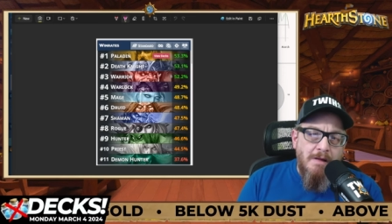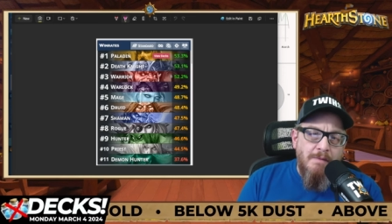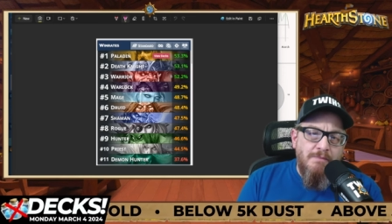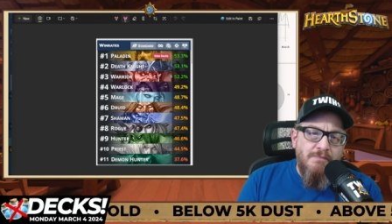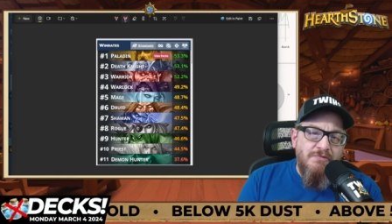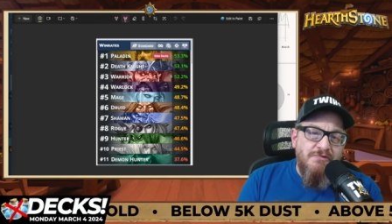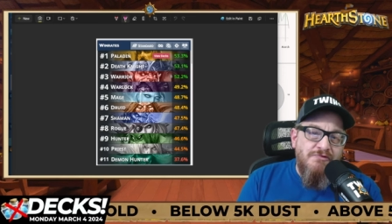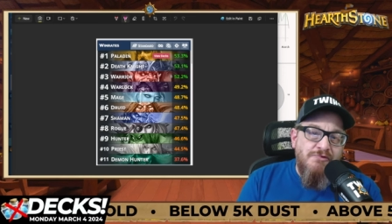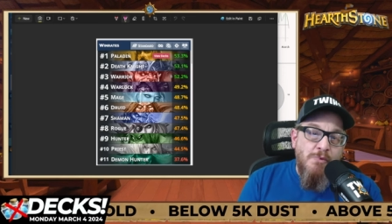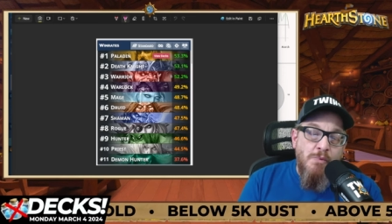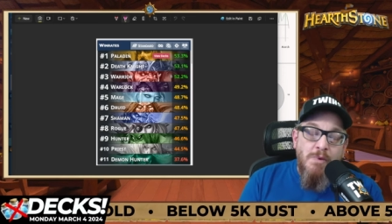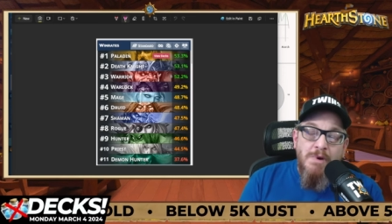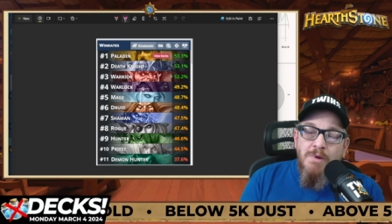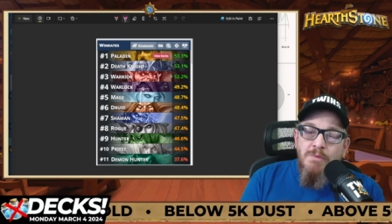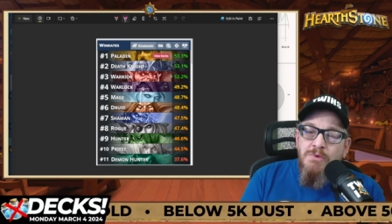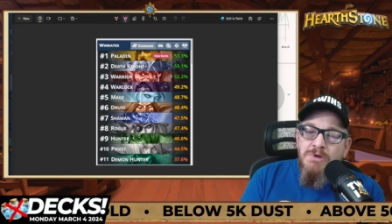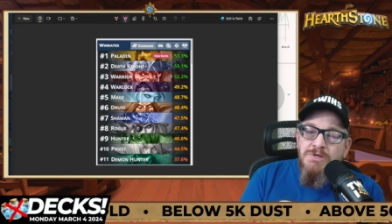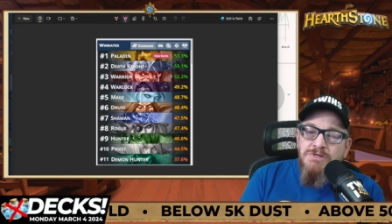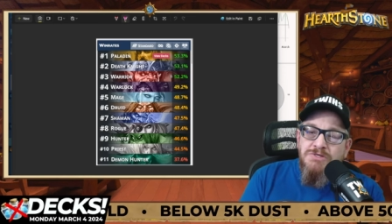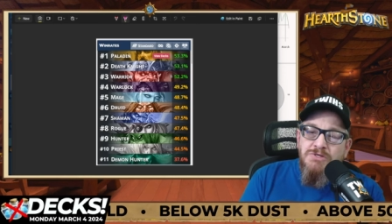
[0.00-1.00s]
So what
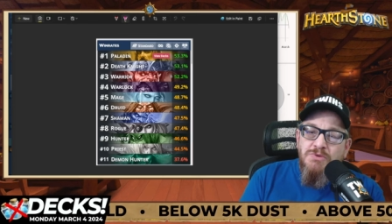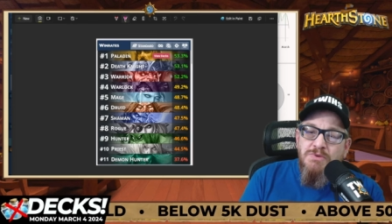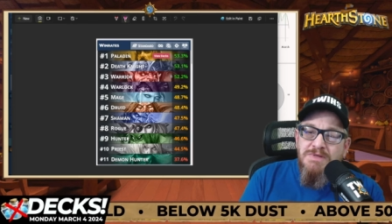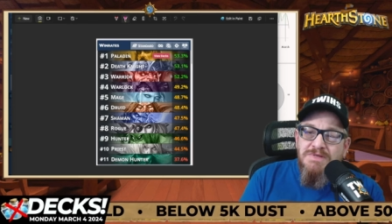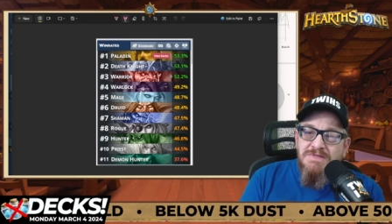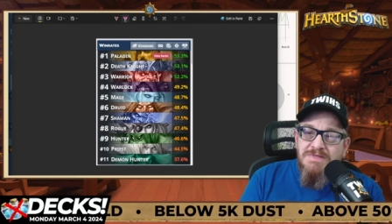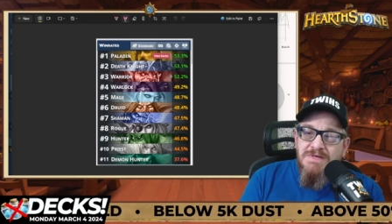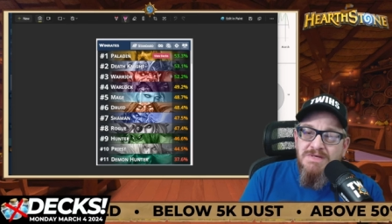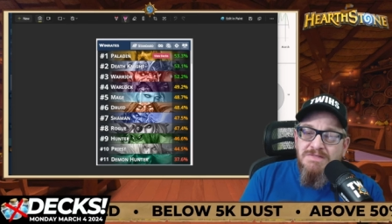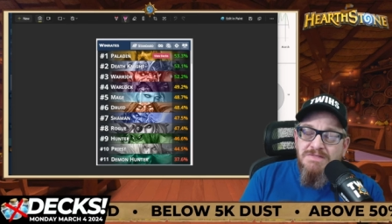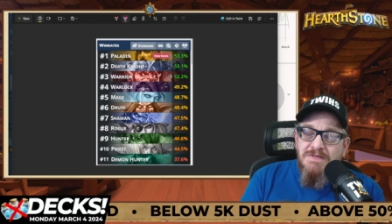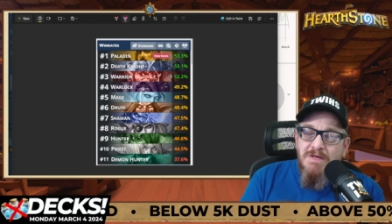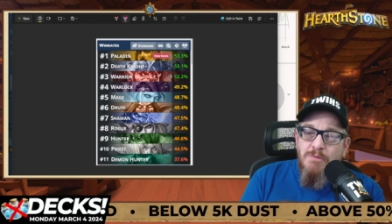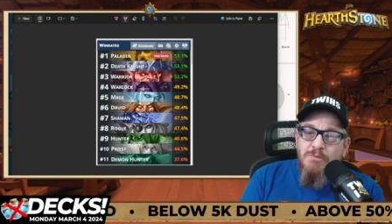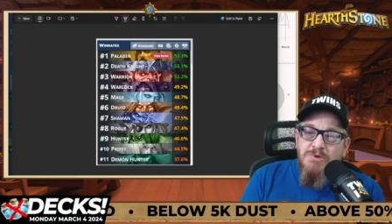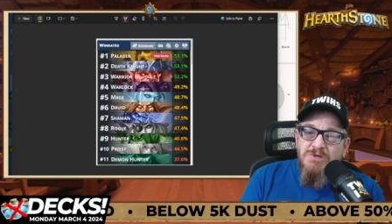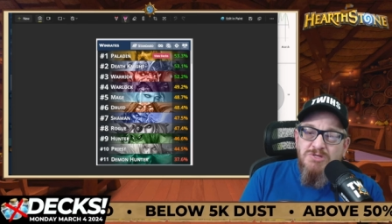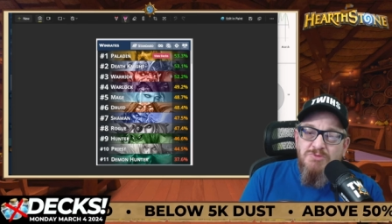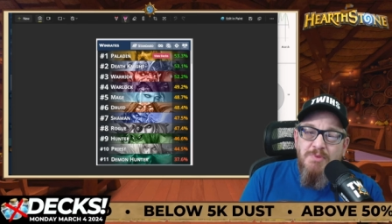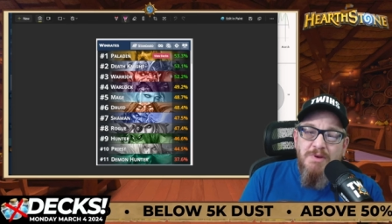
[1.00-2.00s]
I'm going to do is this.
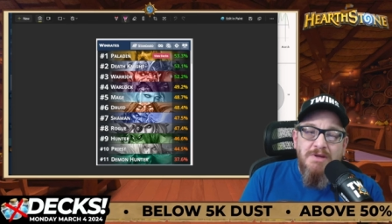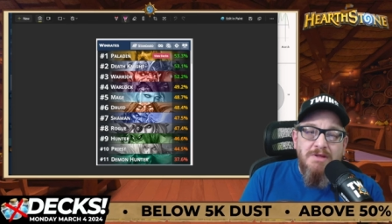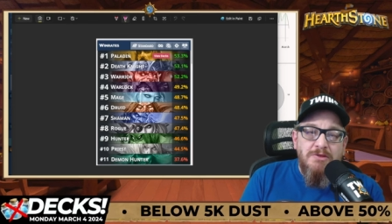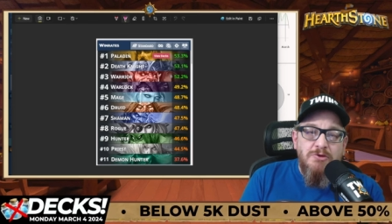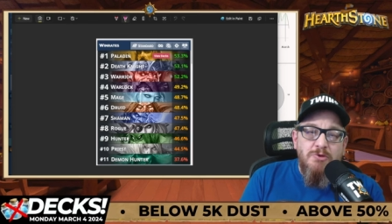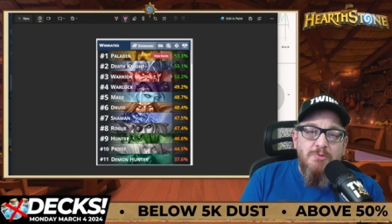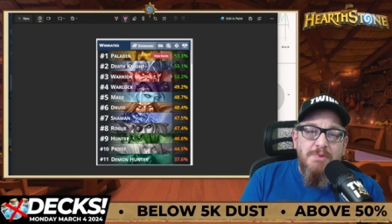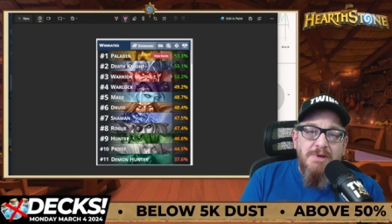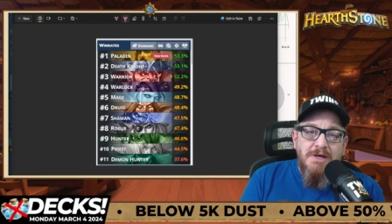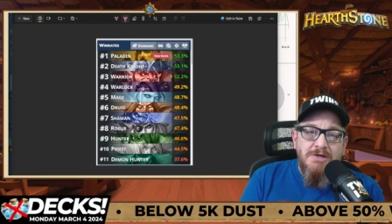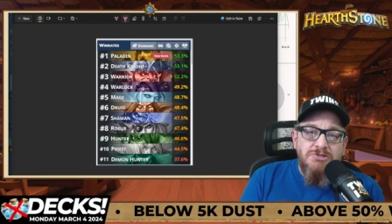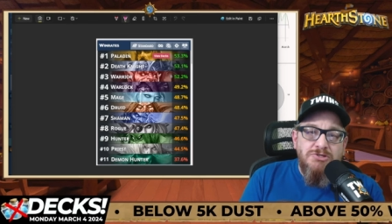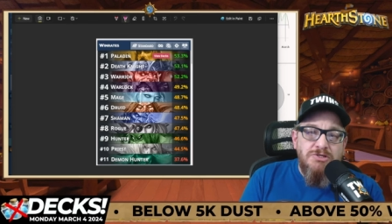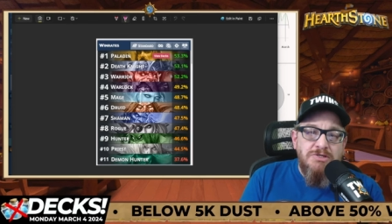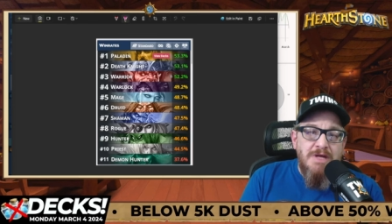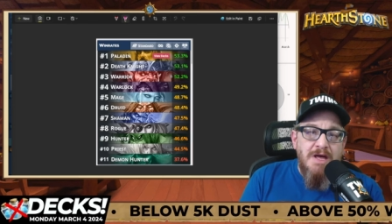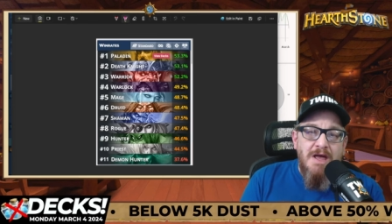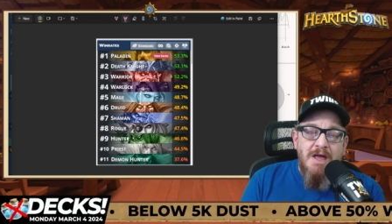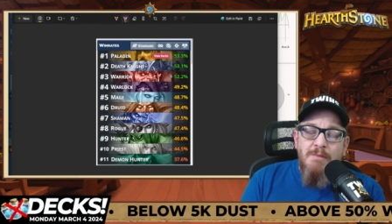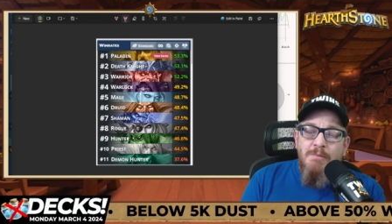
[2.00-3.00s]
I'm going to spend a little bit extra
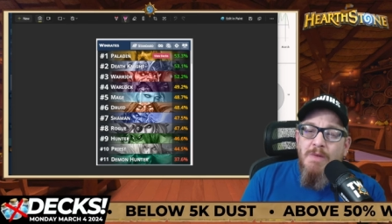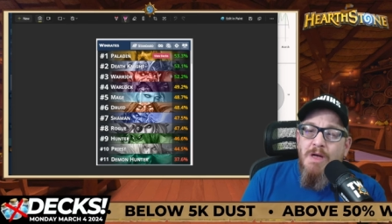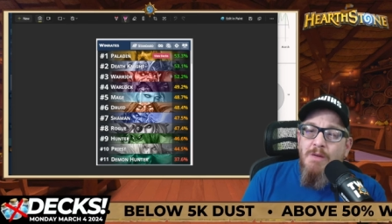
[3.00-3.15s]
time.